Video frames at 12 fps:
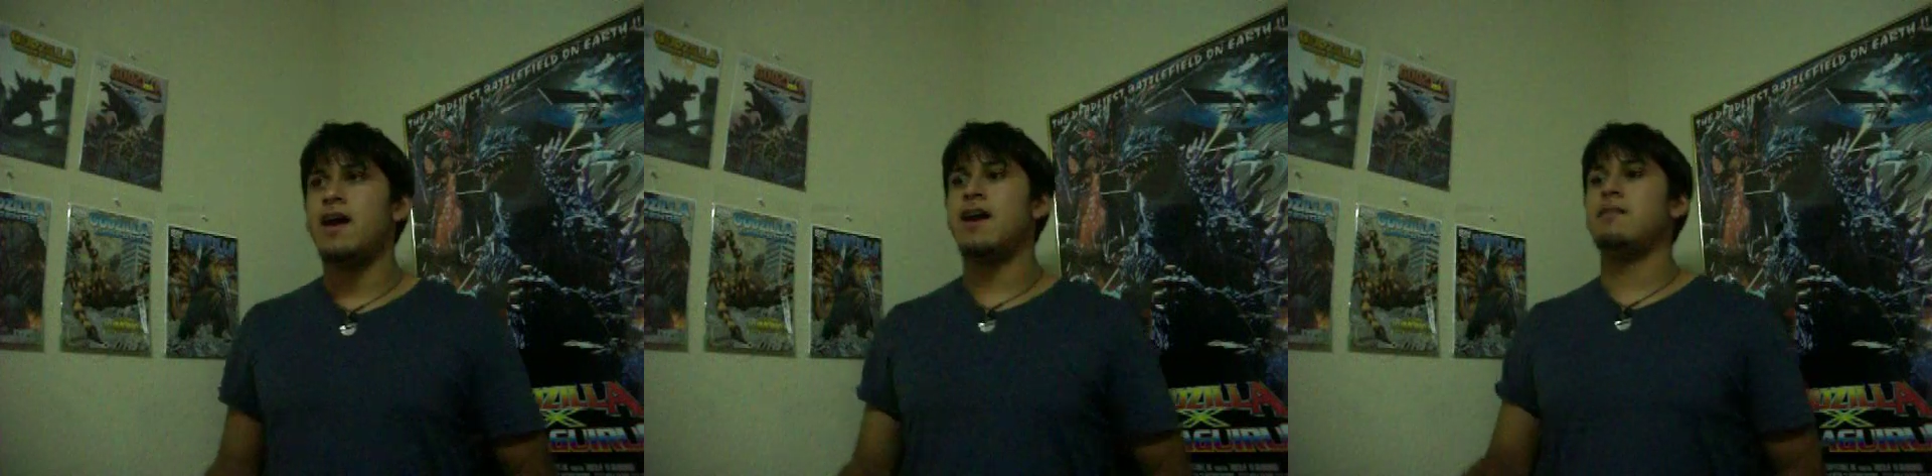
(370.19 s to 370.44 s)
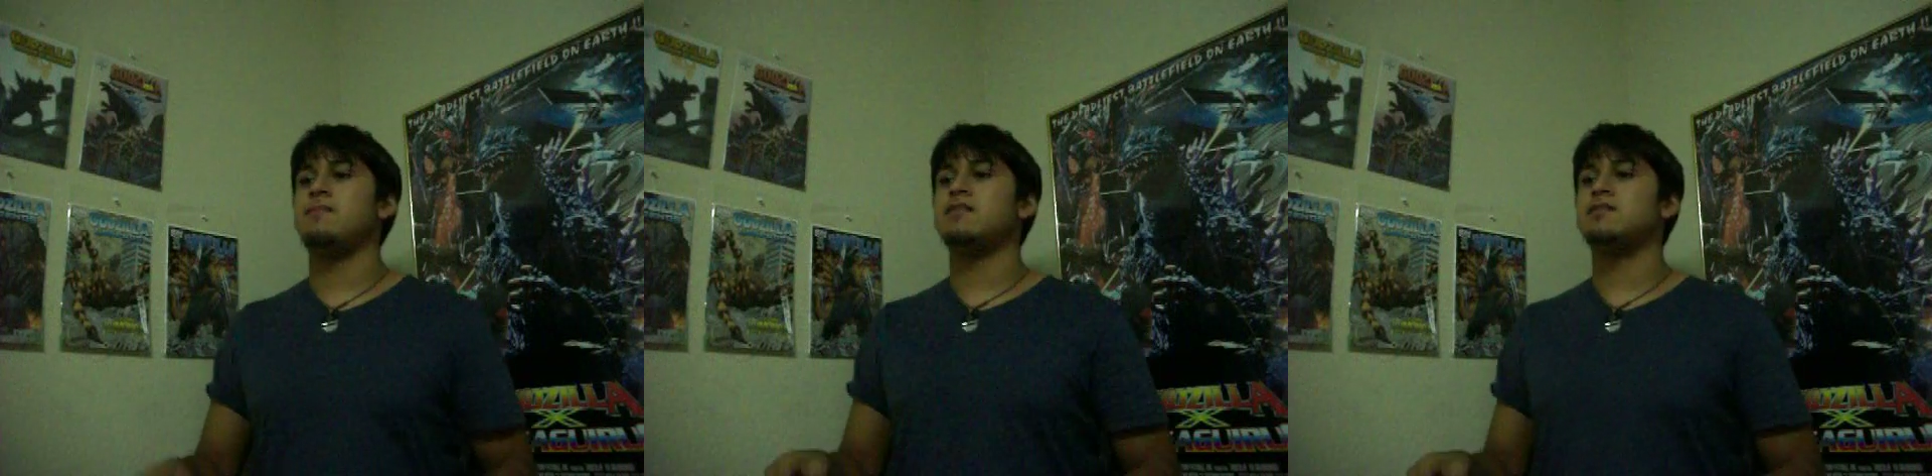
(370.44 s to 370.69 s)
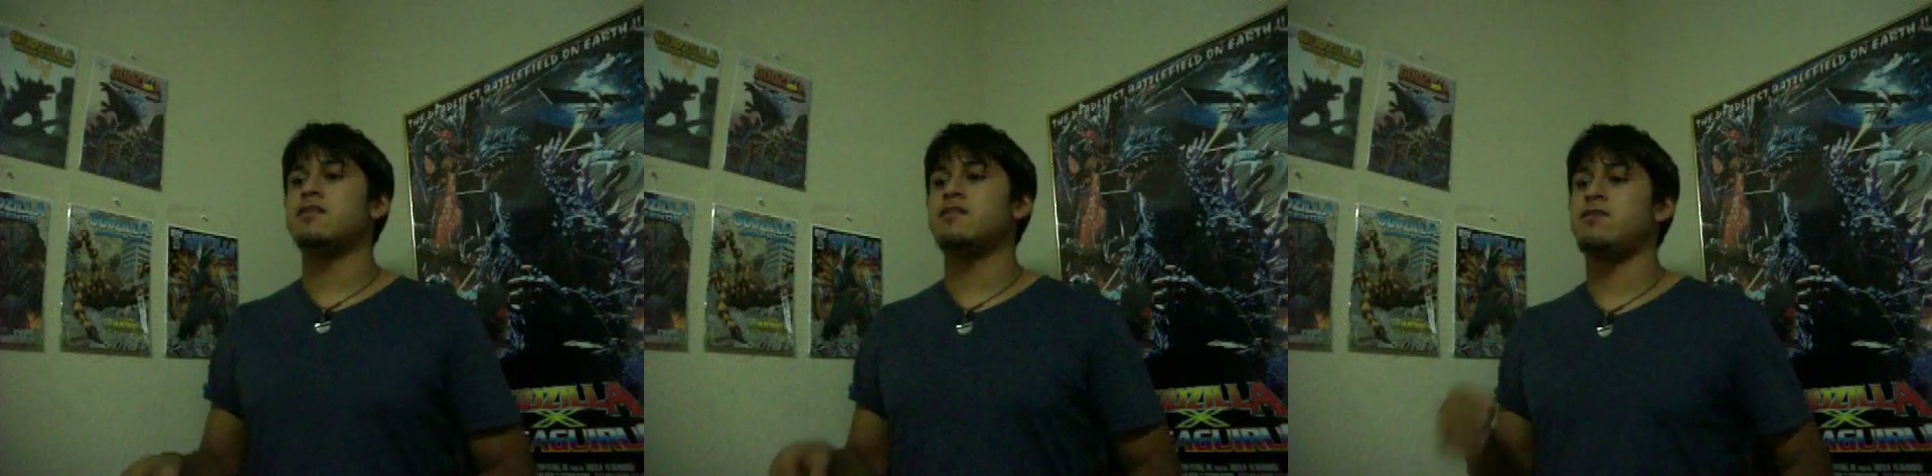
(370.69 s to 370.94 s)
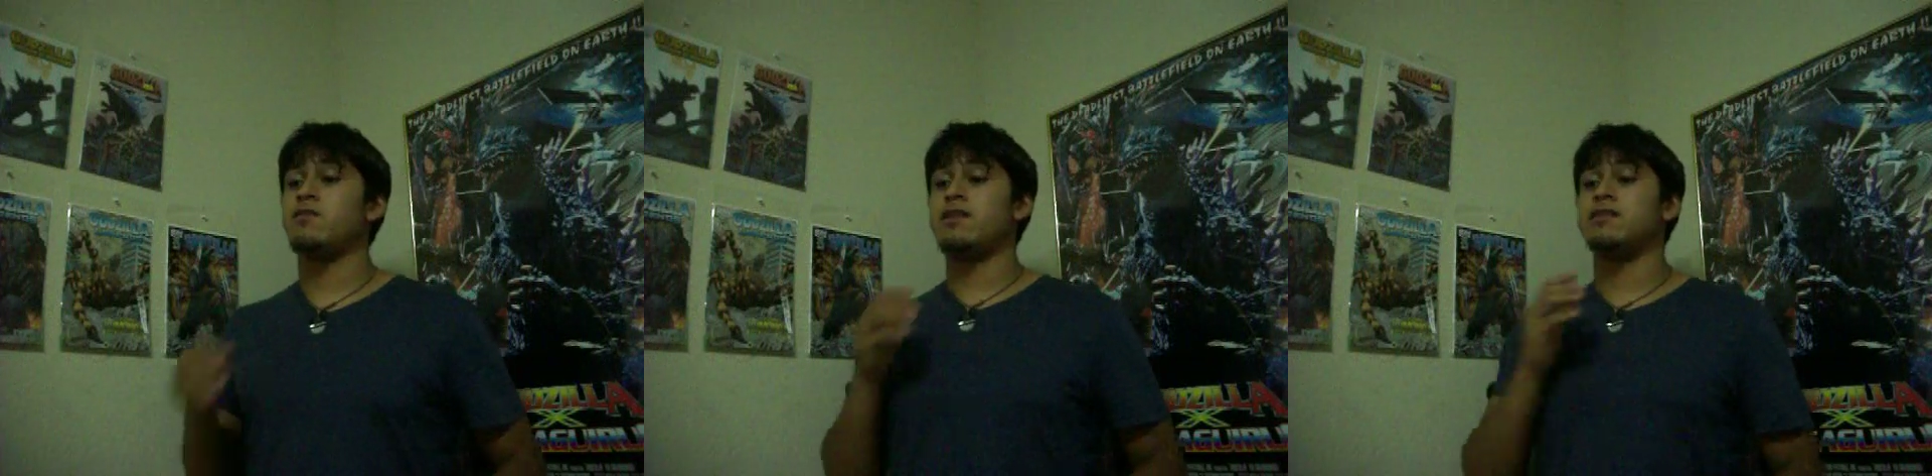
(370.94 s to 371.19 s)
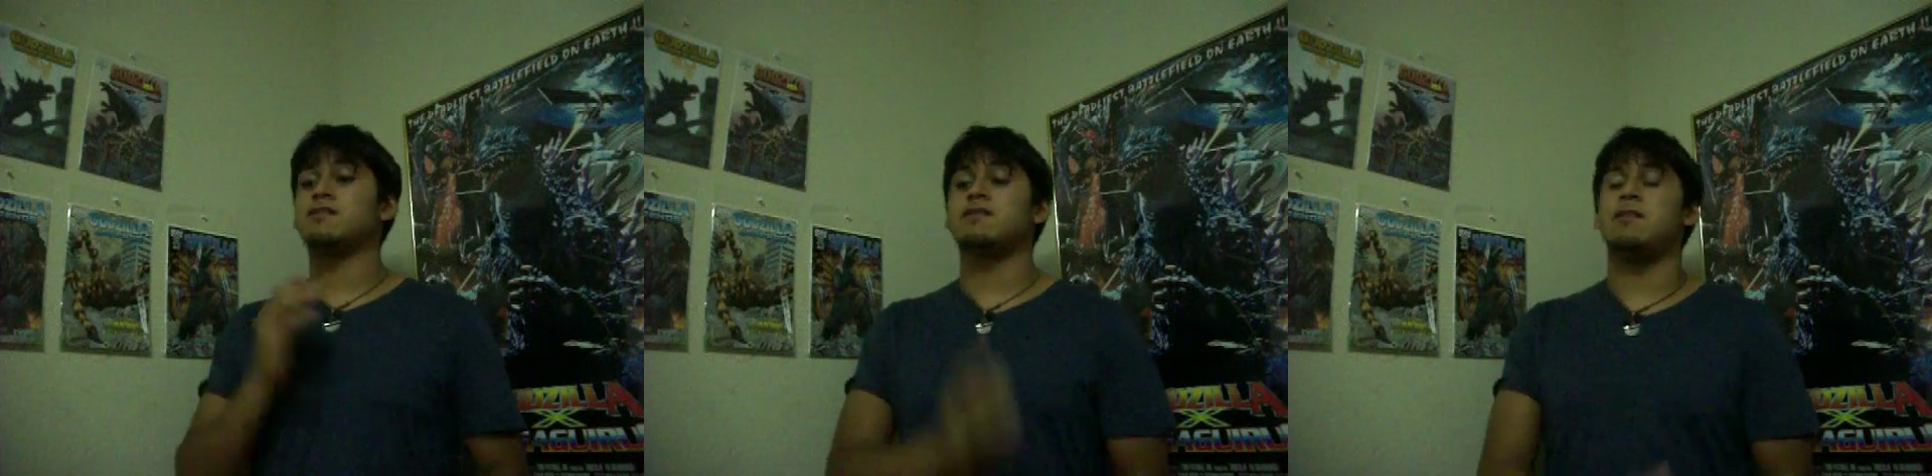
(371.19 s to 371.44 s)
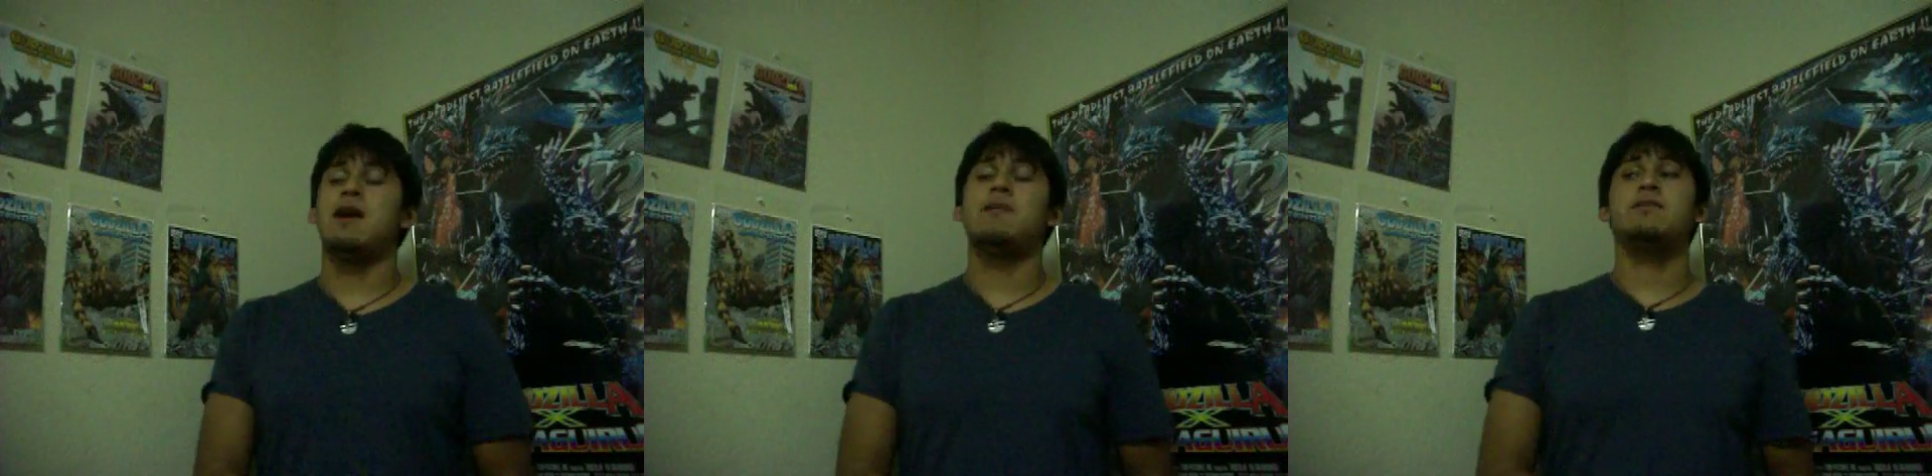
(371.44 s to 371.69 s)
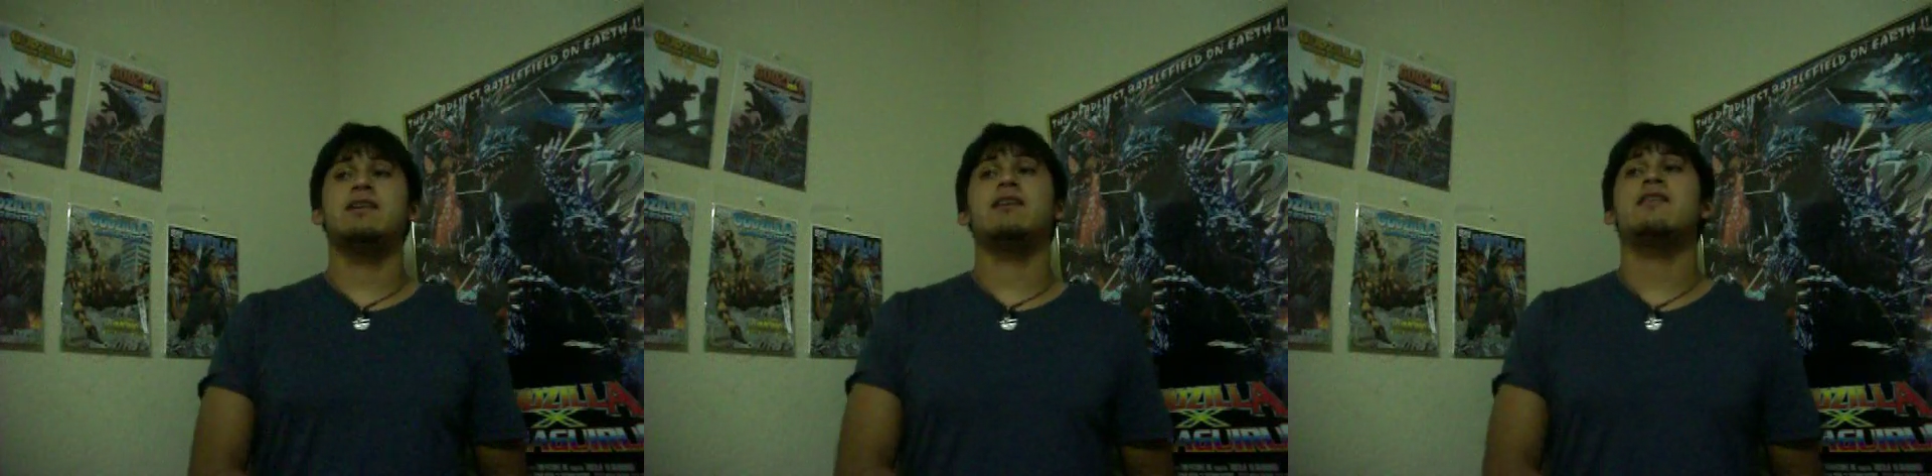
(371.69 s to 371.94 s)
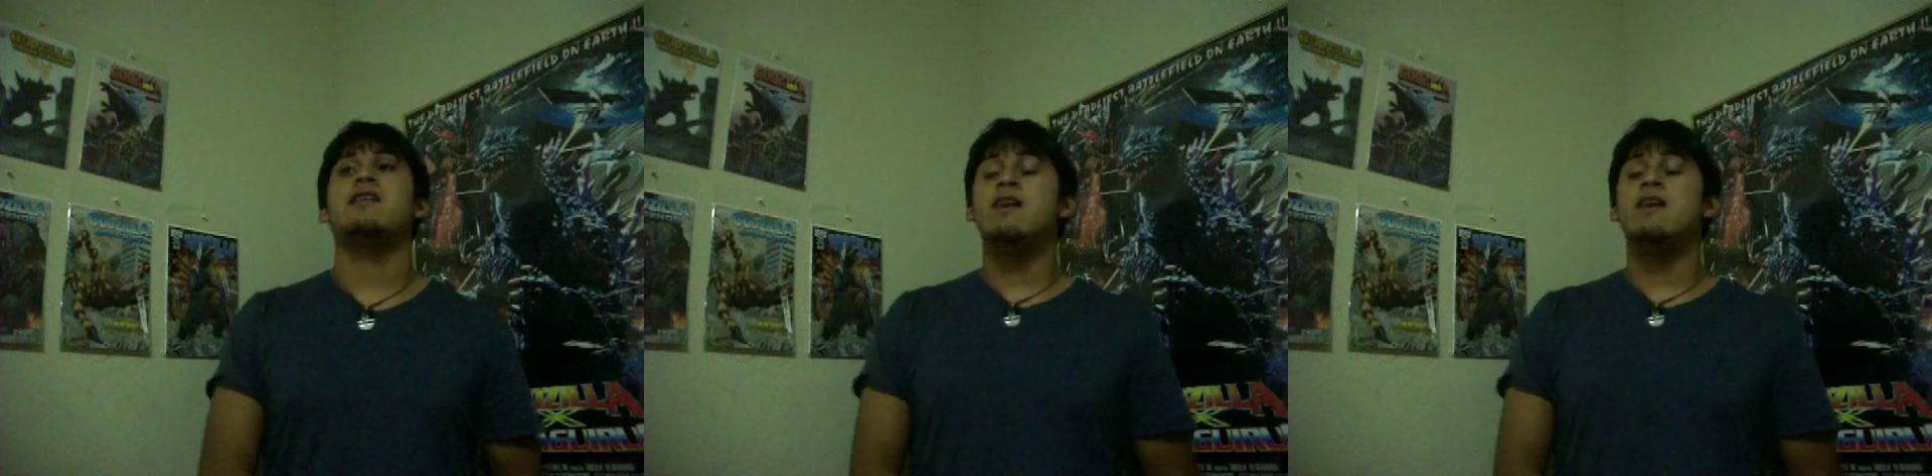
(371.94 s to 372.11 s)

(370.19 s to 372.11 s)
and basically what ends up happening